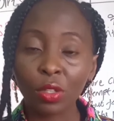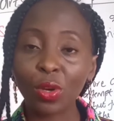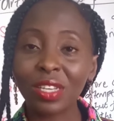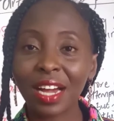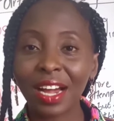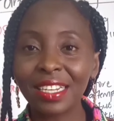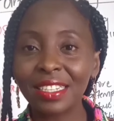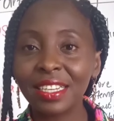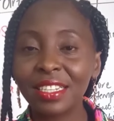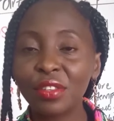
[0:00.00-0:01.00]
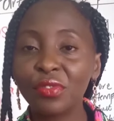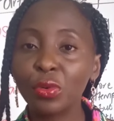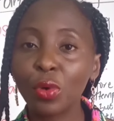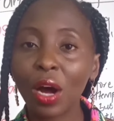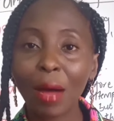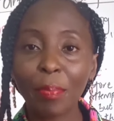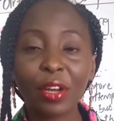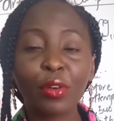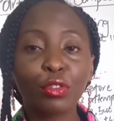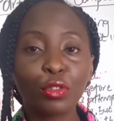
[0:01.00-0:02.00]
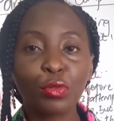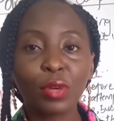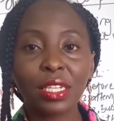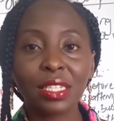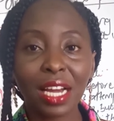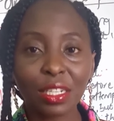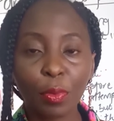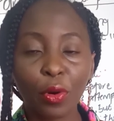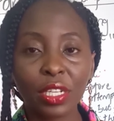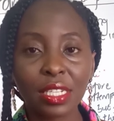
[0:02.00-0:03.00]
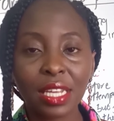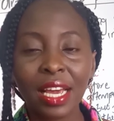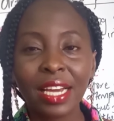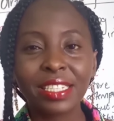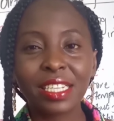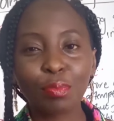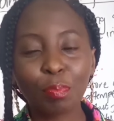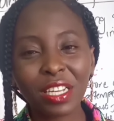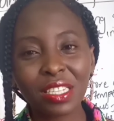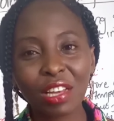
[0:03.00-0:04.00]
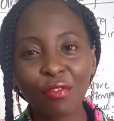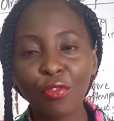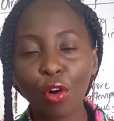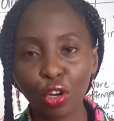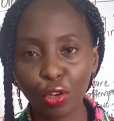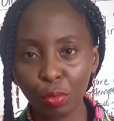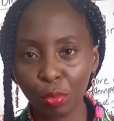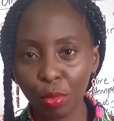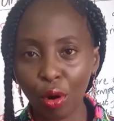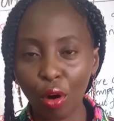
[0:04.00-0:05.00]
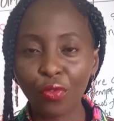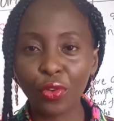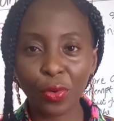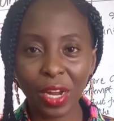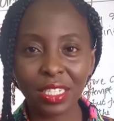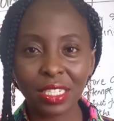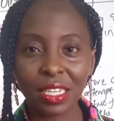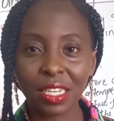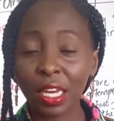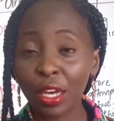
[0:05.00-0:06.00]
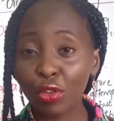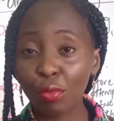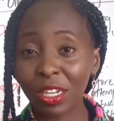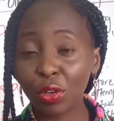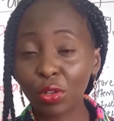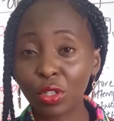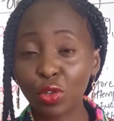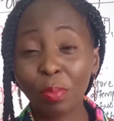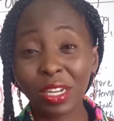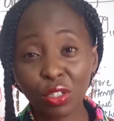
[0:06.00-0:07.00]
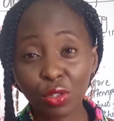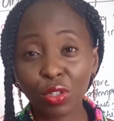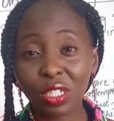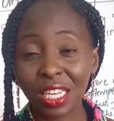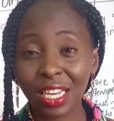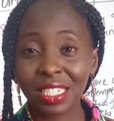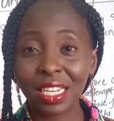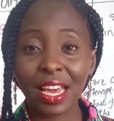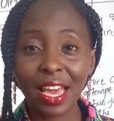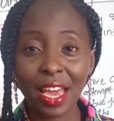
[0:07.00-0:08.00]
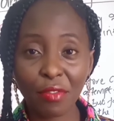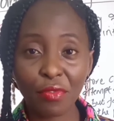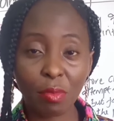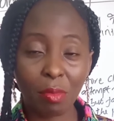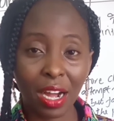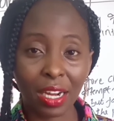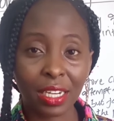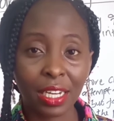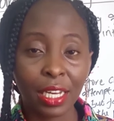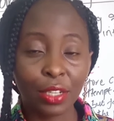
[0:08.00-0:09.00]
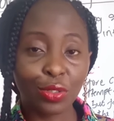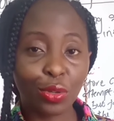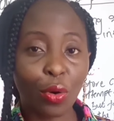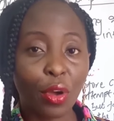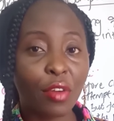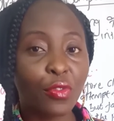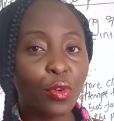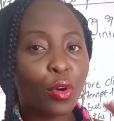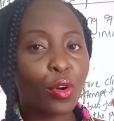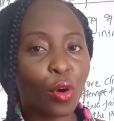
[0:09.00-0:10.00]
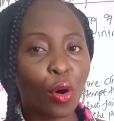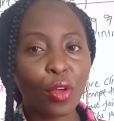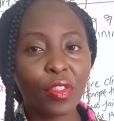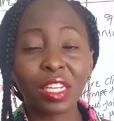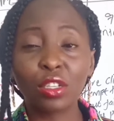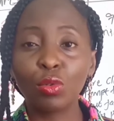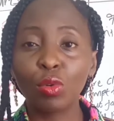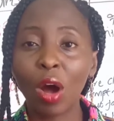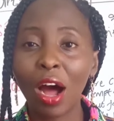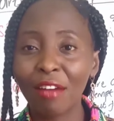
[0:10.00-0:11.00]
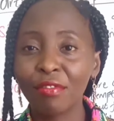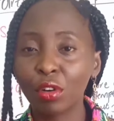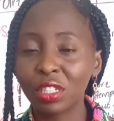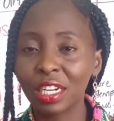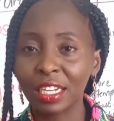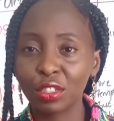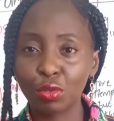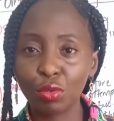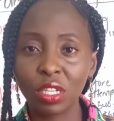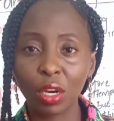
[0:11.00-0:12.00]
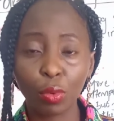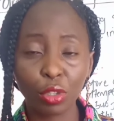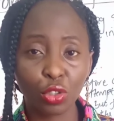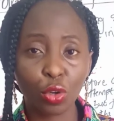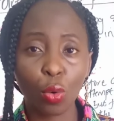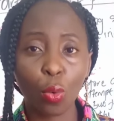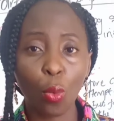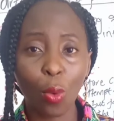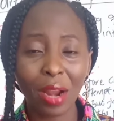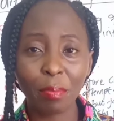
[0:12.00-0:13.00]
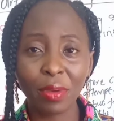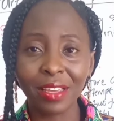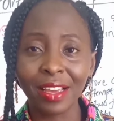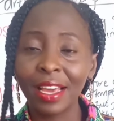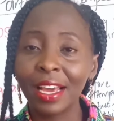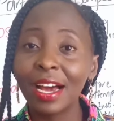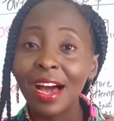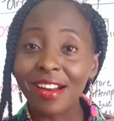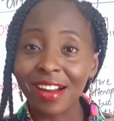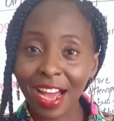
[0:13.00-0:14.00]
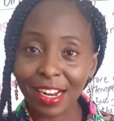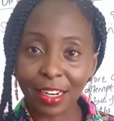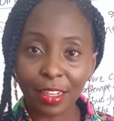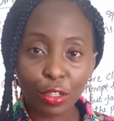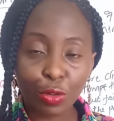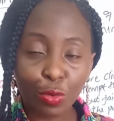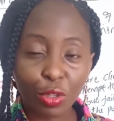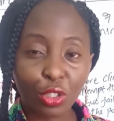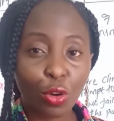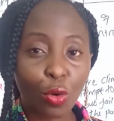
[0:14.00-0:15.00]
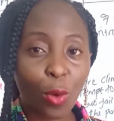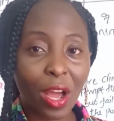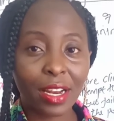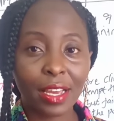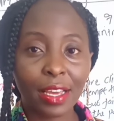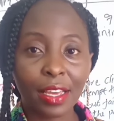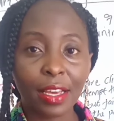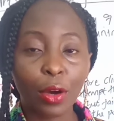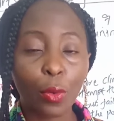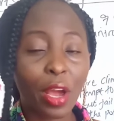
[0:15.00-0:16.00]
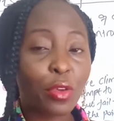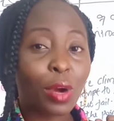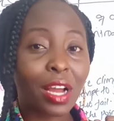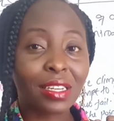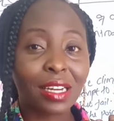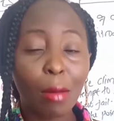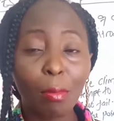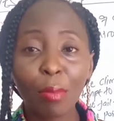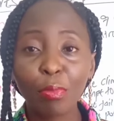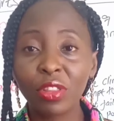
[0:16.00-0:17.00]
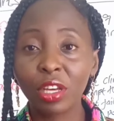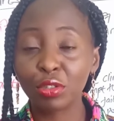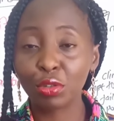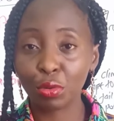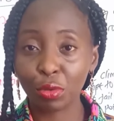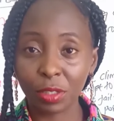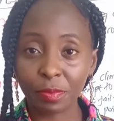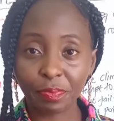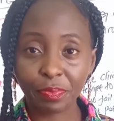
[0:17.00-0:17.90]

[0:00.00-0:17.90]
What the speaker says: So as a candidate, if you happen not to write that point, despite the volume of your writing, you might not get every mark. So if you know that you have not understood the question 1B, run to question 1A, where you can come up with a story.